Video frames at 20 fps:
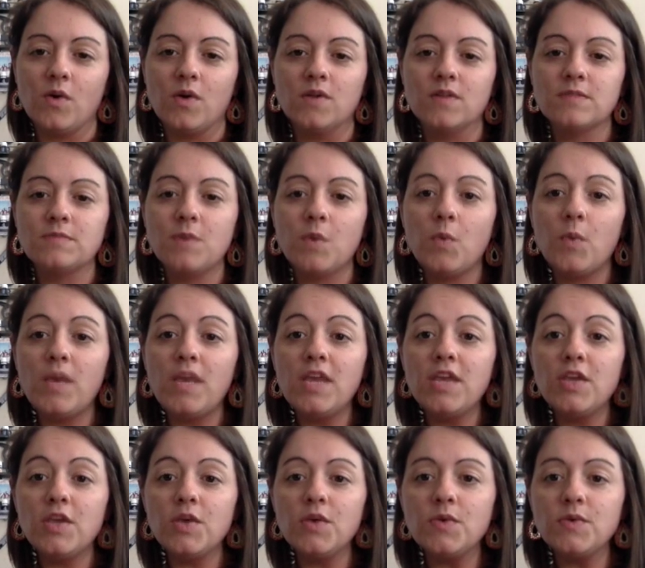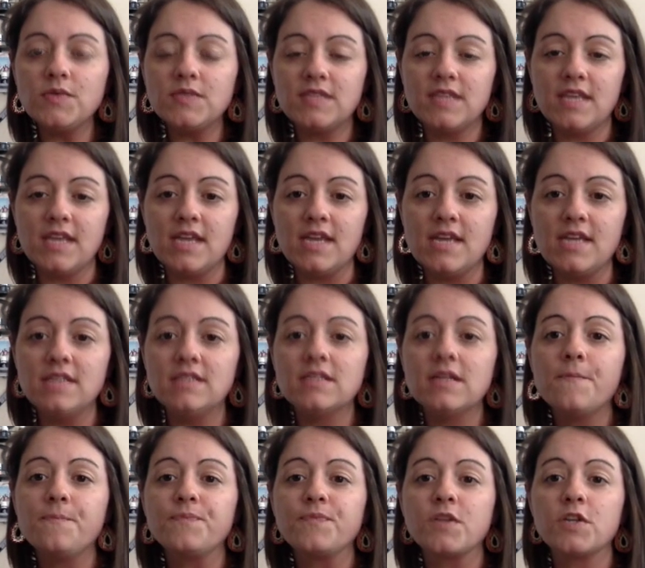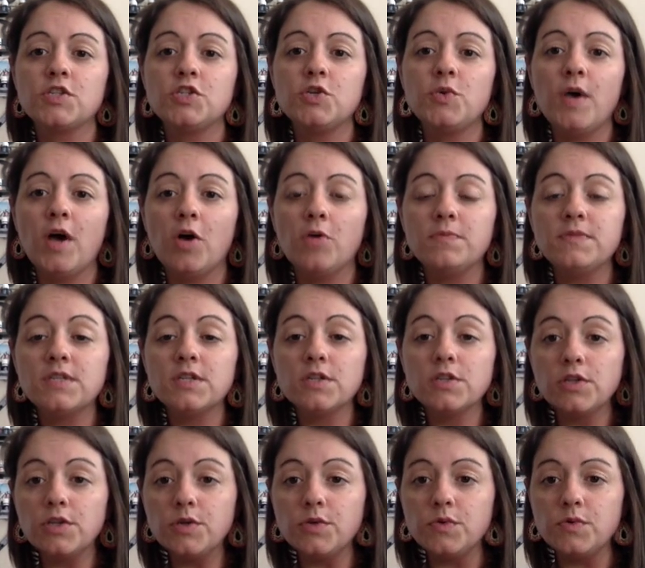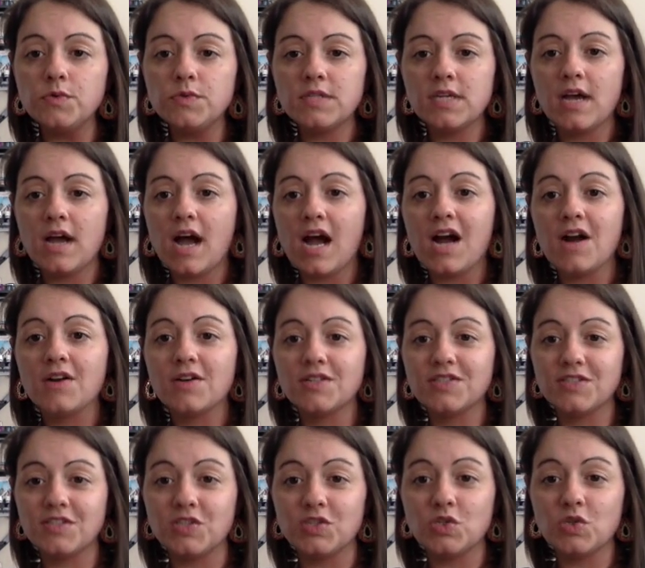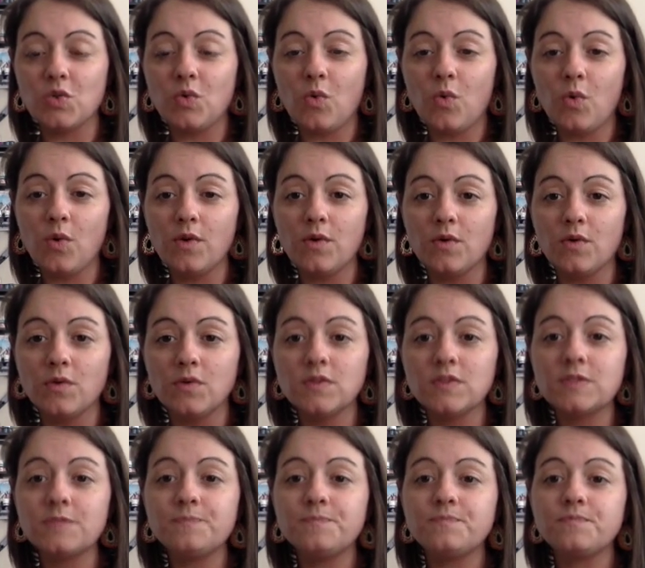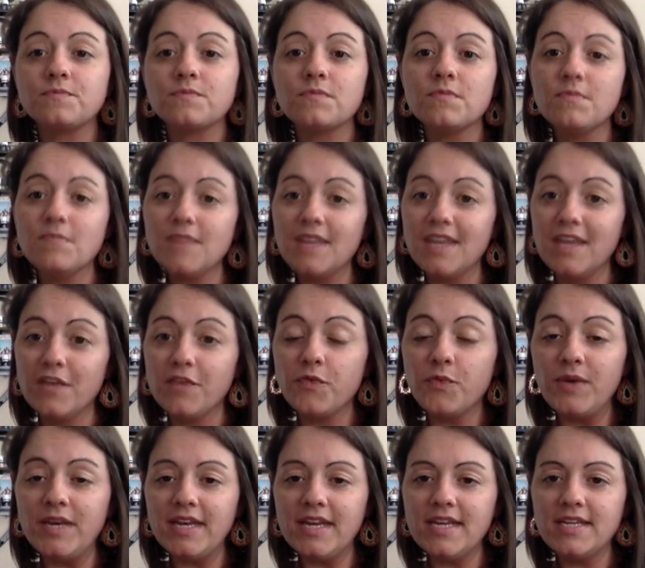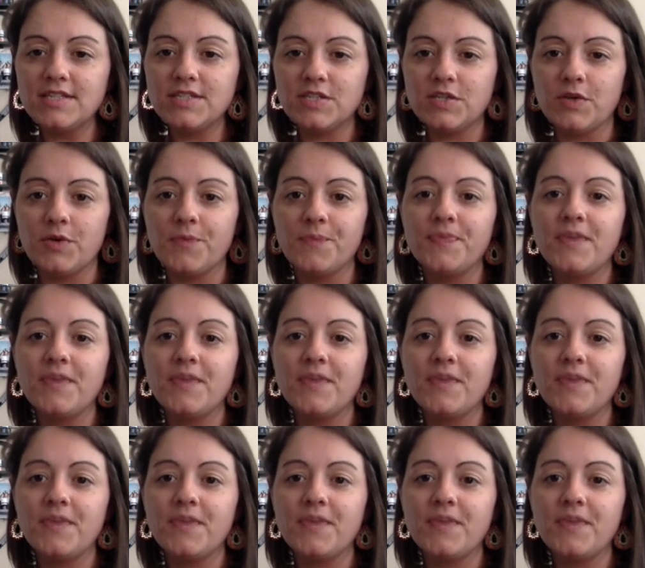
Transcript: oils. But we use these to help dilute our essential oils if we need to.